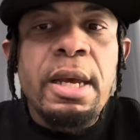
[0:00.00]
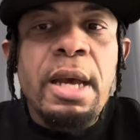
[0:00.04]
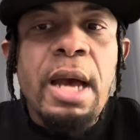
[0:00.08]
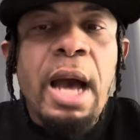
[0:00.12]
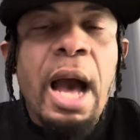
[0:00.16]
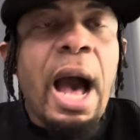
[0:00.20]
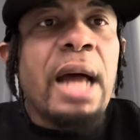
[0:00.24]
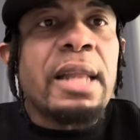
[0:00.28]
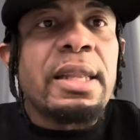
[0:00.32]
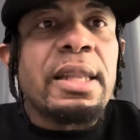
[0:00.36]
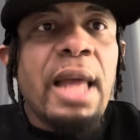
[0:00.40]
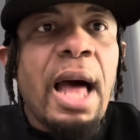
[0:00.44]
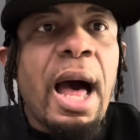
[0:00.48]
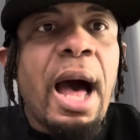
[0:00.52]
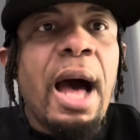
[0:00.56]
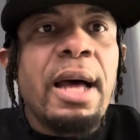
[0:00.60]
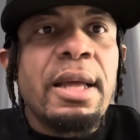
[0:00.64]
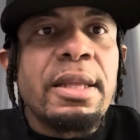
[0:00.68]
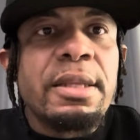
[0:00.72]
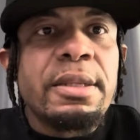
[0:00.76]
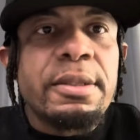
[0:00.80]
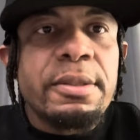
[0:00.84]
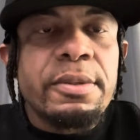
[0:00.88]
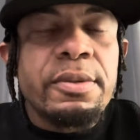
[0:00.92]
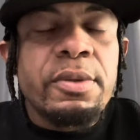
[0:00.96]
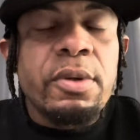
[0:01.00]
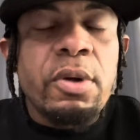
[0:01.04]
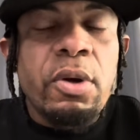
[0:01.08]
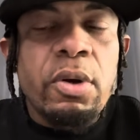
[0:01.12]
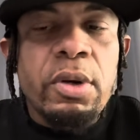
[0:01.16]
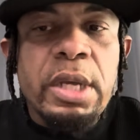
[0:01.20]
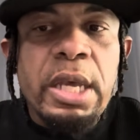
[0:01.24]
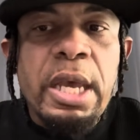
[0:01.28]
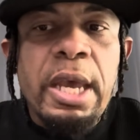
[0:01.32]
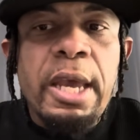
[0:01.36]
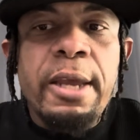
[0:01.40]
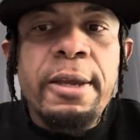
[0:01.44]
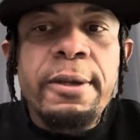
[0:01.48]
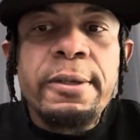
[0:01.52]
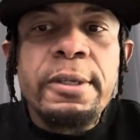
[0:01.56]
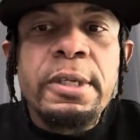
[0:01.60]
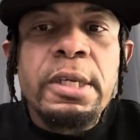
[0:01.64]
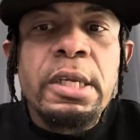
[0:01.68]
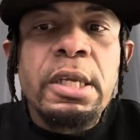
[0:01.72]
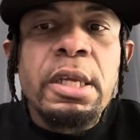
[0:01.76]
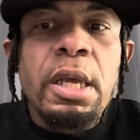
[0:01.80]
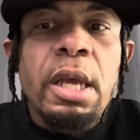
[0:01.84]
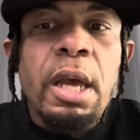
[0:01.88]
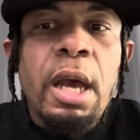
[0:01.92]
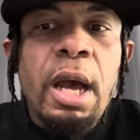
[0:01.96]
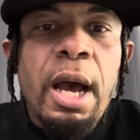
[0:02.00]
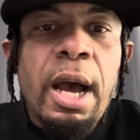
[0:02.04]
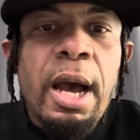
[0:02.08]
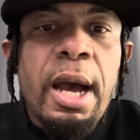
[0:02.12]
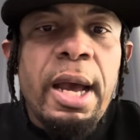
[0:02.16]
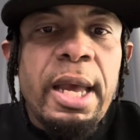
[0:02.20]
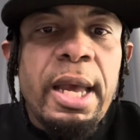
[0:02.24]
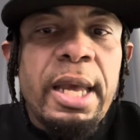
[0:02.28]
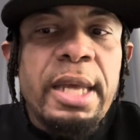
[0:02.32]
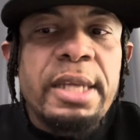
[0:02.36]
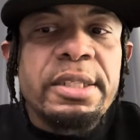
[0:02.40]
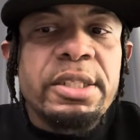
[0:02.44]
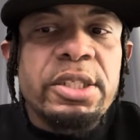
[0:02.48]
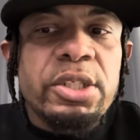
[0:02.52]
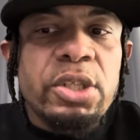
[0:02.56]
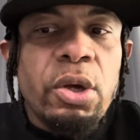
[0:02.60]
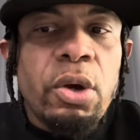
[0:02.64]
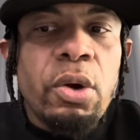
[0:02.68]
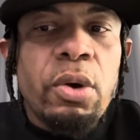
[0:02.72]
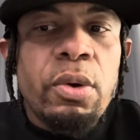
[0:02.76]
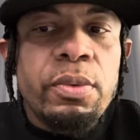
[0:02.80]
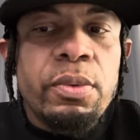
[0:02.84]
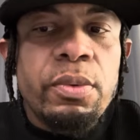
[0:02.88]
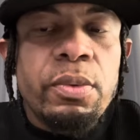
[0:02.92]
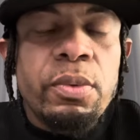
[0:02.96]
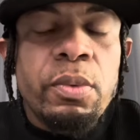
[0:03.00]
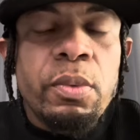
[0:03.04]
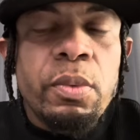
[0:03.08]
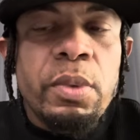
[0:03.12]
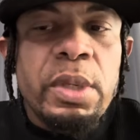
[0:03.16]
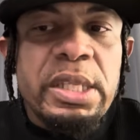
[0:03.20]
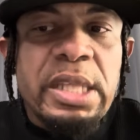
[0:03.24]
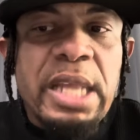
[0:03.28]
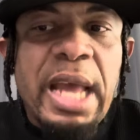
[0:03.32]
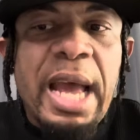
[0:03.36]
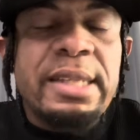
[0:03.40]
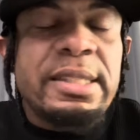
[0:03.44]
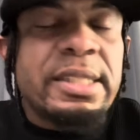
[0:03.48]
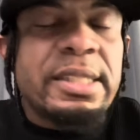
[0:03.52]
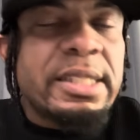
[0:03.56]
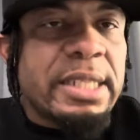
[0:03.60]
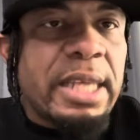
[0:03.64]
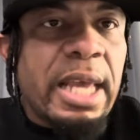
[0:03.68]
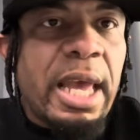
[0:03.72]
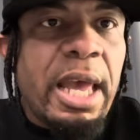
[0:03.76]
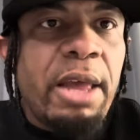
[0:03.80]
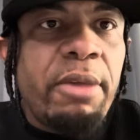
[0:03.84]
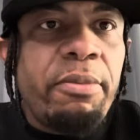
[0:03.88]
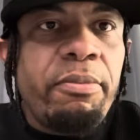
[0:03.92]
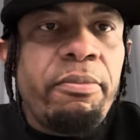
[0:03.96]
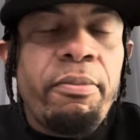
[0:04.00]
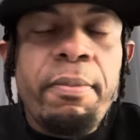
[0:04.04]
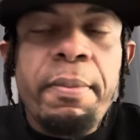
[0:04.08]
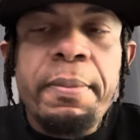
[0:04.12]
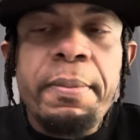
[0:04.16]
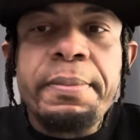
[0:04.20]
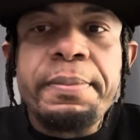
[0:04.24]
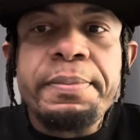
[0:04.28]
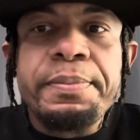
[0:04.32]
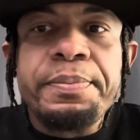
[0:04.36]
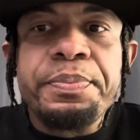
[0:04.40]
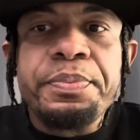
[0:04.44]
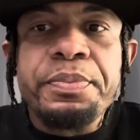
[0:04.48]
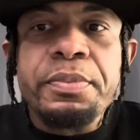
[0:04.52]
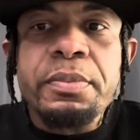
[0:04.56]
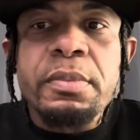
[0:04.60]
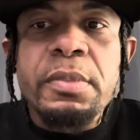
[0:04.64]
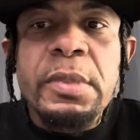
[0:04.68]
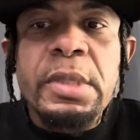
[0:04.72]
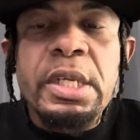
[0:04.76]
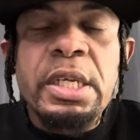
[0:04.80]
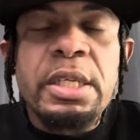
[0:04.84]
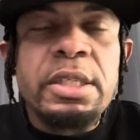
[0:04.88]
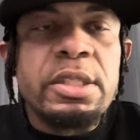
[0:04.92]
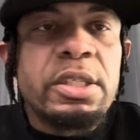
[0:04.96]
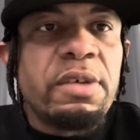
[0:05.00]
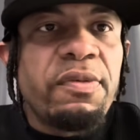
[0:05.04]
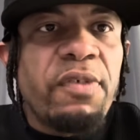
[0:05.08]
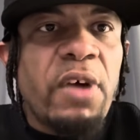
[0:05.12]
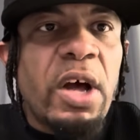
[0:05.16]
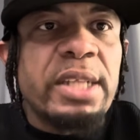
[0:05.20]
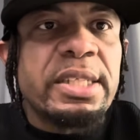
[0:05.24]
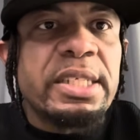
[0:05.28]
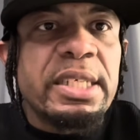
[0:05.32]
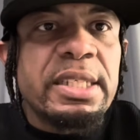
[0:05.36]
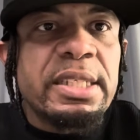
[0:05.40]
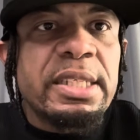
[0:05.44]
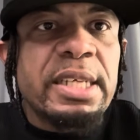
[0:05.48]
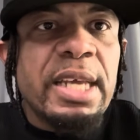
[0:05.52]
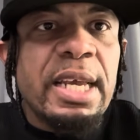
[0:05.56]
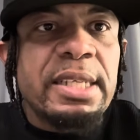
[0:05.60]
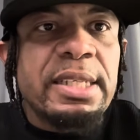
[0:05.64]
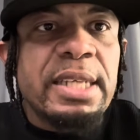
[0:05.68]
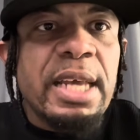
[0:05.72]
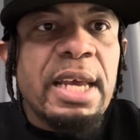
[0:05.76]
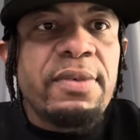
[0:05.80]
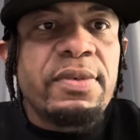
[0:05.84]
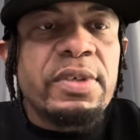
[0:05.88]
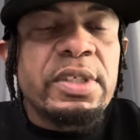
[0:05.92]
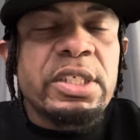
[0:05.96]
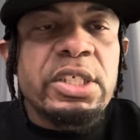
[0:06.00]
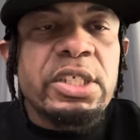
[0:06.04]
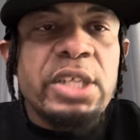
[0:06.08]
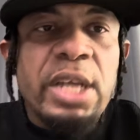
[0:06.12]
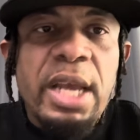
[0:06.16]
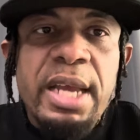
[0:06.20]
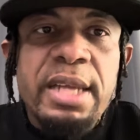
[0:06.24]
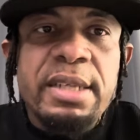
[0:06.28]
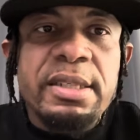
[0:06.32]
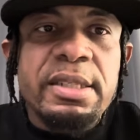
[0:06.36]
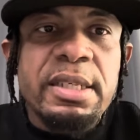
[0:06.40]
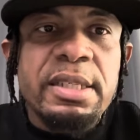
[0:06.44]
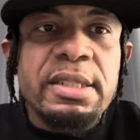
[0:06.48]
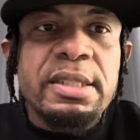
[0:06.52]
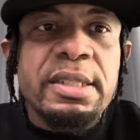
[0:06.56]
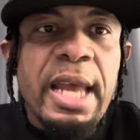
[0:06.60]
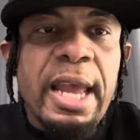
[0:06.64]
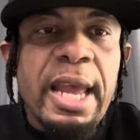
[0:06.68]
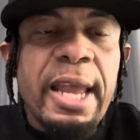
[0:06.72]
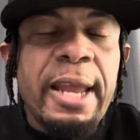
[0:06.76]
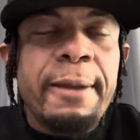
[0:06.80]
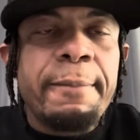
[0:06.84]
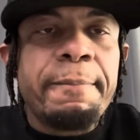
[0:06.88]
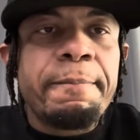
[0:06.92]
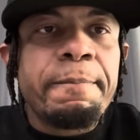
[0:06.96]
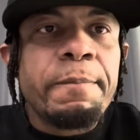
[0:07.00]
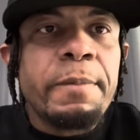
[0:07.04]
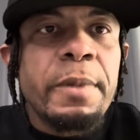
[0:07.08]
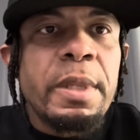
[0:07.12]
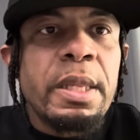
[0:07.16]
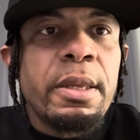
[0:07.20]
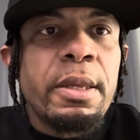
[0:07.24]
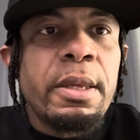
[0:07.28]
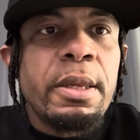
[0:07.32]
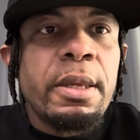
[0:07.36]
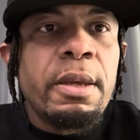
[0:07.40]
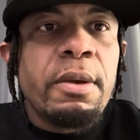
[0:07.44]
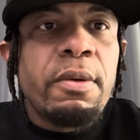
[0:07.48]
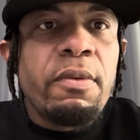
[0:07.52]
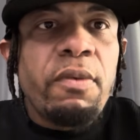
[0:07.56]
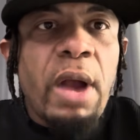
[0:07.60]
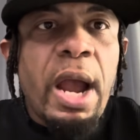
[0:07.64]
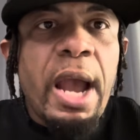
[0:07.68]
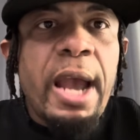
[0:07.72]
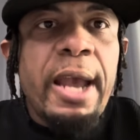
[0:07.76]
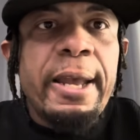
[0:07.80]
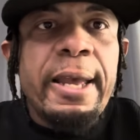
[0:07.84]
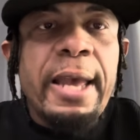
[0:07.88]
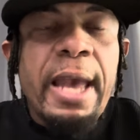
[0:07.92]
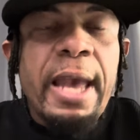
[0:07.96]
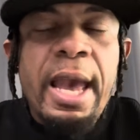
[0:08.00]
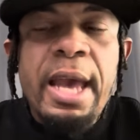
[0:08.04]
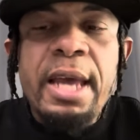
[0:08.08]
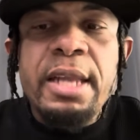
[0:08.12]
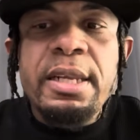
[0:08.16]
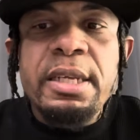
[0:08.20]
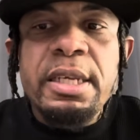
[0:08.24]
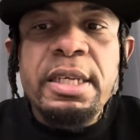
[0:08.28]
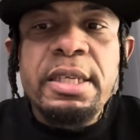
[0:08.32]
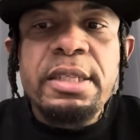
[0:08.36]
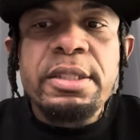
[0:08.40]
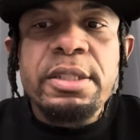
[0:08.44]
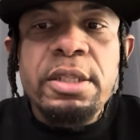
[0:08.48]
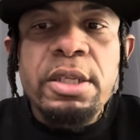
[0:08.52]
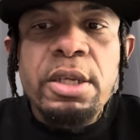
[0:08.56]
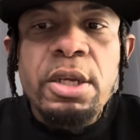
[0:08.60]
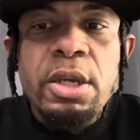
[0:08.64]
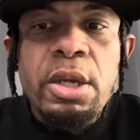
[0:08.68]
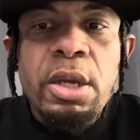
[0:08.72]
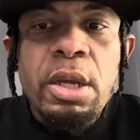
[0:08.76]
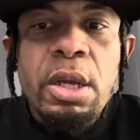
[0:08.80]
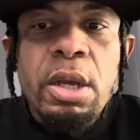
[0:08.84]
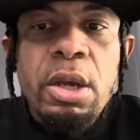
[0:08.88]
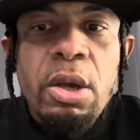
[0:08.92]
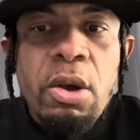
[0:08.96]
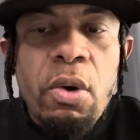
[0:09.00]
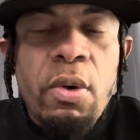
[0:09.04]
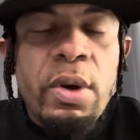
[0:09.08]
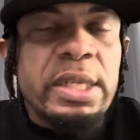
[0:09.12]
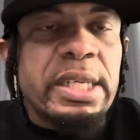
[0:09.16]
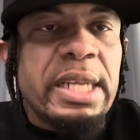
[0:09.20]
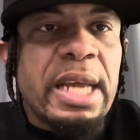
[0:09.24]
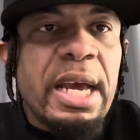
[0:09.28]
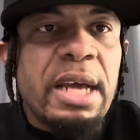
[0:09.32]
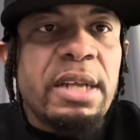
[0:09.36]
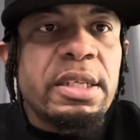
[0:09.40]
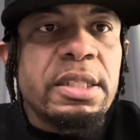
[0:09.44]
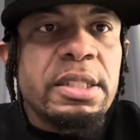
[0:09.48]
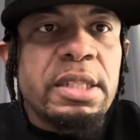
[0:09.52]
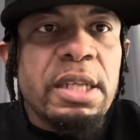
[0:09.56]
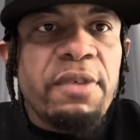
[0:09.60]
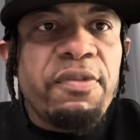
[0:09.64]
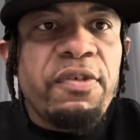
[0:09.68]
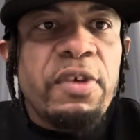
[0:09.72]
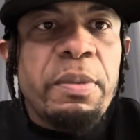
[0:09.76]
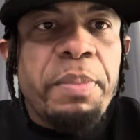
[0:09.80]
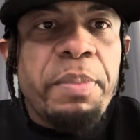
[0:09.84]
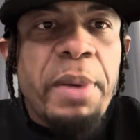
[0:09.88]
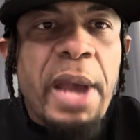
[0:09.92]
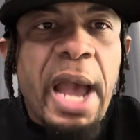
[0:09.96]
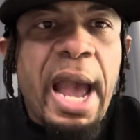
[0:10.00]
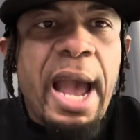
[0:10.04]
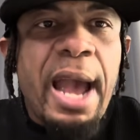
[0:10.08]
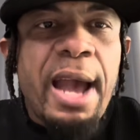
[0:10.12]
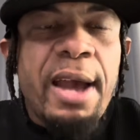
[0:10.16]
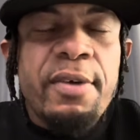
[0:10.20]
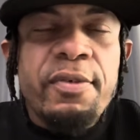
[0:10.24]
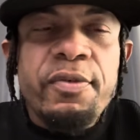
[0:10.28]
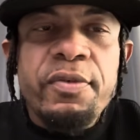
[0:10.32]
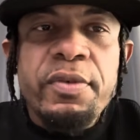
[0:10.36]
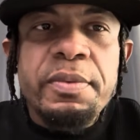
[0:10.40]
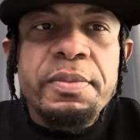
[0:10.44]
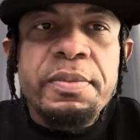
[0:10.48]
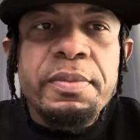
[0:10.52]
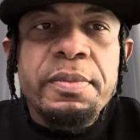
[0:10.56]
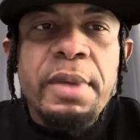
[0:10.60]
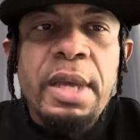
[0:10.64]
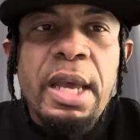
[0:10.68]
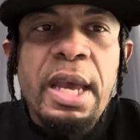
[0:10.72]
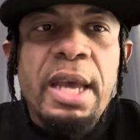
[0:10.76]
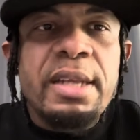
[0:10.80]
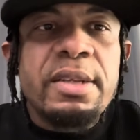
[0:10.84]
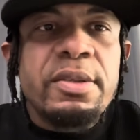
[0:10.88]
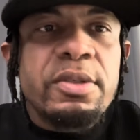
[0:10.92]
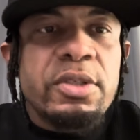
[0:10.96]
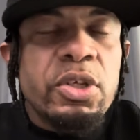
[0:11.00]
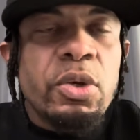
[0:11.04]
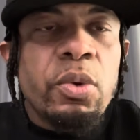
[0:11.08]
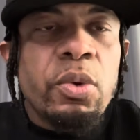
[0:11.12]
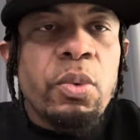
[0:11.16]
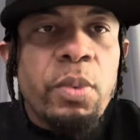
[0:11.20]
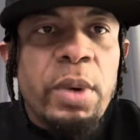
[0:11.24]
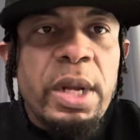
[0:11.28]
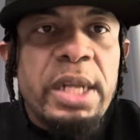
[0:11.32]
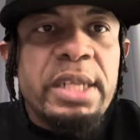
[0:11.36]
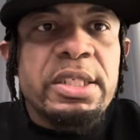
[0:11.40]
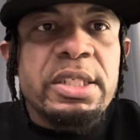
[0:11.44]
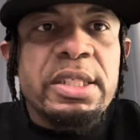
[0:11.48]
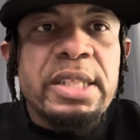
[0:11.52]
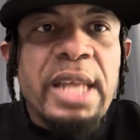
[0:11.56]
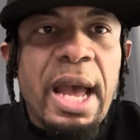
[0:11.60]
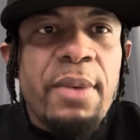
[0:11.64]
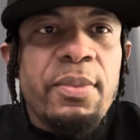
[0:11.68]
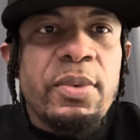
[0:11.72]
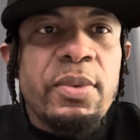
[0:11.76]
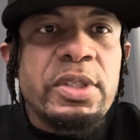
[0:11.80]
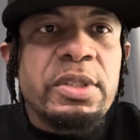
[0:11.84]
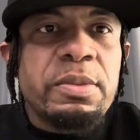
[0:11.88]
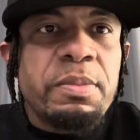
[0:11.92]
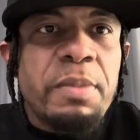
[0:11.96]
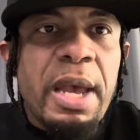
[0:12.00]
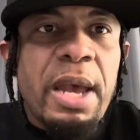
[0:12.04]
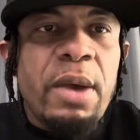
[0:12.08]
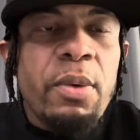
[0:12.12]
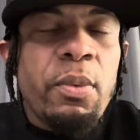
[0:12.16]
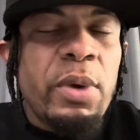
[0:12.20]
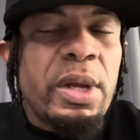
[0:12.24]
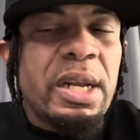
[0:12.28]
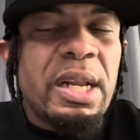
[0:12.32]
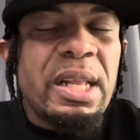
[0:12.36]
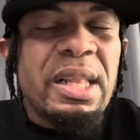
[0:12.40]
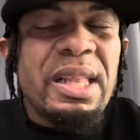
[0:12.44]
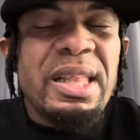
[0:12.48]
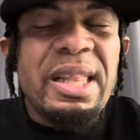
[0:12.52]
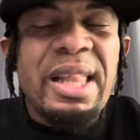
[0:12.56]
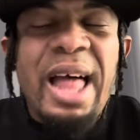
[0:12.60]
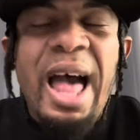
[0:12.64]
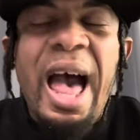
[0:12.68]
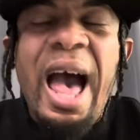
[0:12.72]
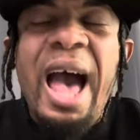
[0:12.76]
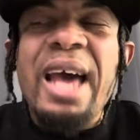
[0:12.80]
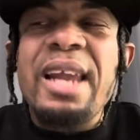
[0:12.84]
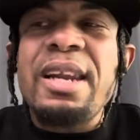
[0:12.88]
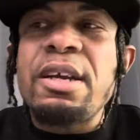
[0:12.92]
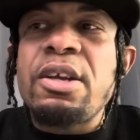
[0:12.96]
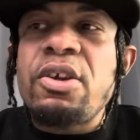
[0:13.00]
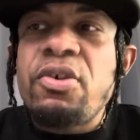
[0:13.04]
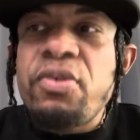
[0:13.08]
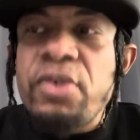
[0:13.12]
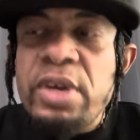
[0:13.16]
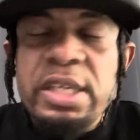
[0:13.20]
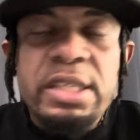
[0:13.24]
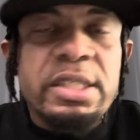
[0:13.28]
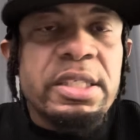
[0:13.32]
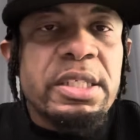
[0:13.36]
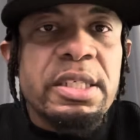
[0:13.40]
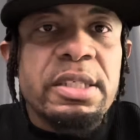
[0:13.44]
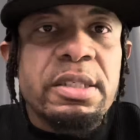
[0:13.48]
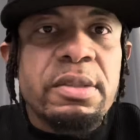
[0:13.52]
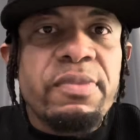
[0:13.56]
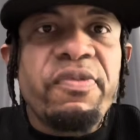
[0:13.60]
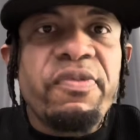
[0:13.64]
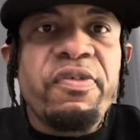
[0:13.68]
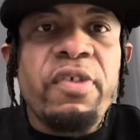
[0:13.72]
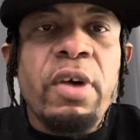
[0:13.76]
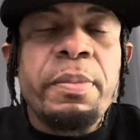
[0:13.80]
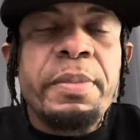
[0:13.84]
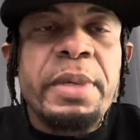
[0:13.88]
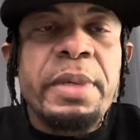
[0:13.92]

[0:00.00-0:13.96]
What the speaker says: Allah, okay? And so with that said, Gervonta Tank Davis changed his name, right? And he's going down a different path, and to which that was met with a lot of criticism from